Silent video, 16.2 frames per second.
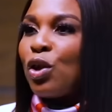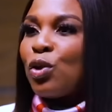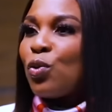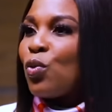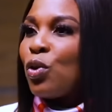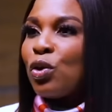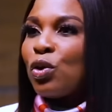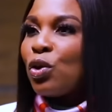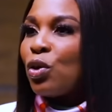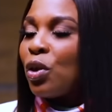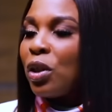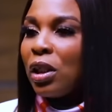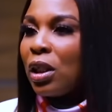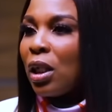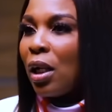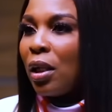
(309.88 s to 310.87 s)
she doesn't want to
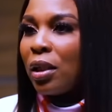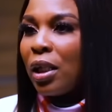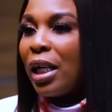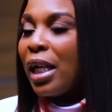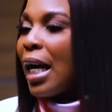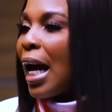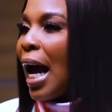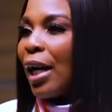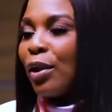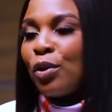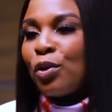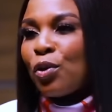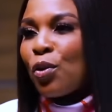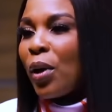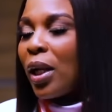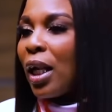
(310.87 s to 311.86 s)
touch the child. I
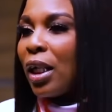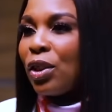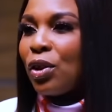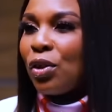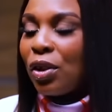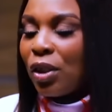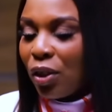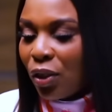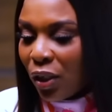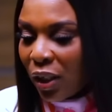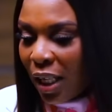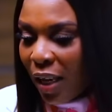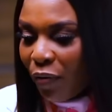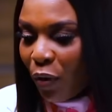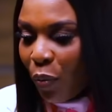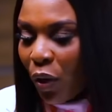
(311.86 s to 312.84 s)
don't know whether she doesn't
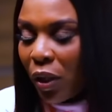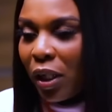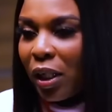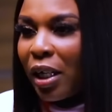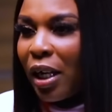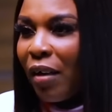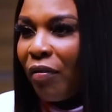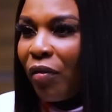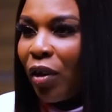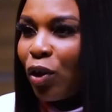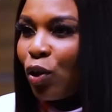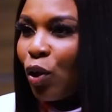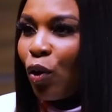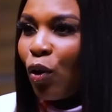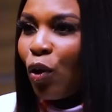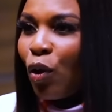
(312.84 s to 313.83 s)
just have a motherly
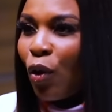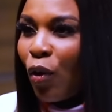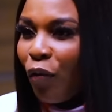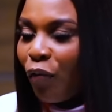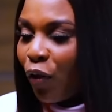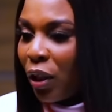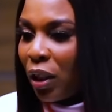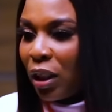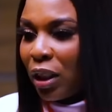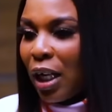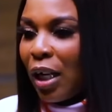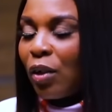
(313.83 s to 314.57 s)
affection or love for the